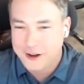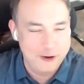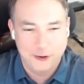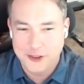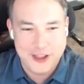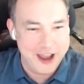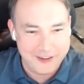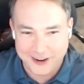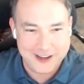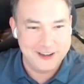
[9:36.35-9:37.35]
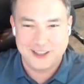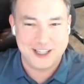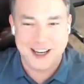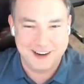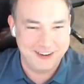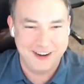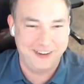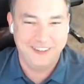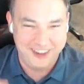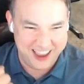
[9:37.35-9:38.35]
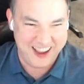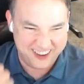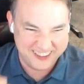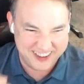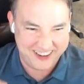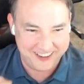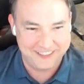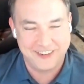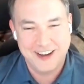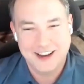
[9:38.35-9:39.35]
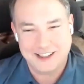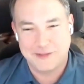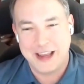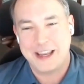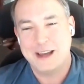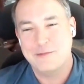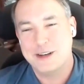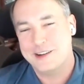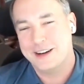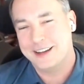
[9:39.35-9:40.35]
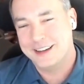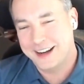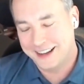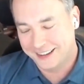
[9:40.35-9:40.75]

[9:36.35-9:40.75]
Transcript: We will never use it. We will hold off to make him do it.